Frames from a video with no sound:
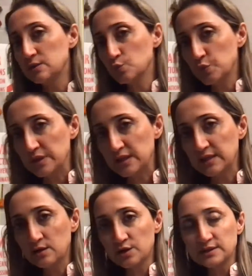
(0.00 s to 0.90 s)
in we
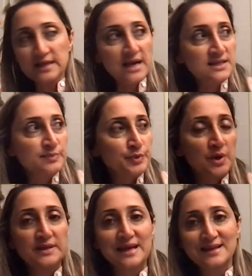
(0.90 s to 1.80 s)
in our
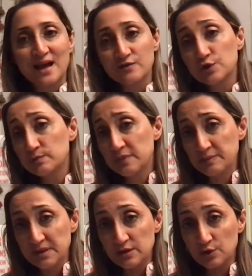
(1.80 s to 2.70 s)
diaspora that have a,
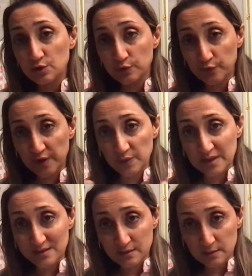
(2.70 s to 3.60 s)
maybe they're
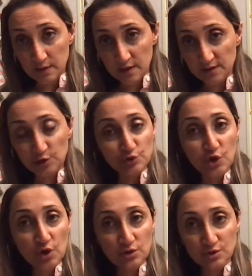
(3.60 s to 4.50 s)
very uh, they're
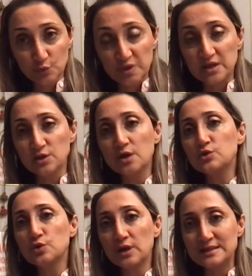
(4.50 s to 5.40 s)
not. We
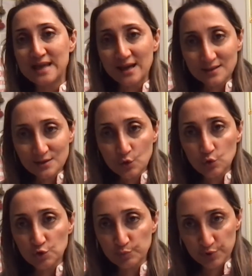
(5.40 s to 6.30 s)
cannot exactly
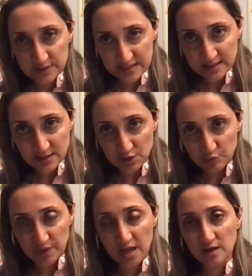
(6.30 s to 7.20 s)
know the
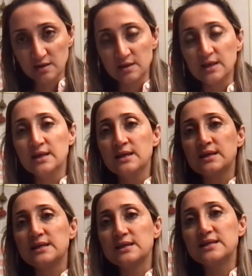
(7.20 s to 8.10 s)
percentage, but I can
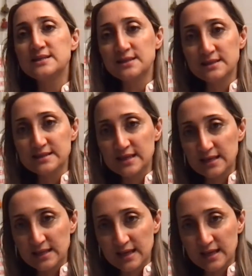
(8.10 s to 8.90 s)
easily say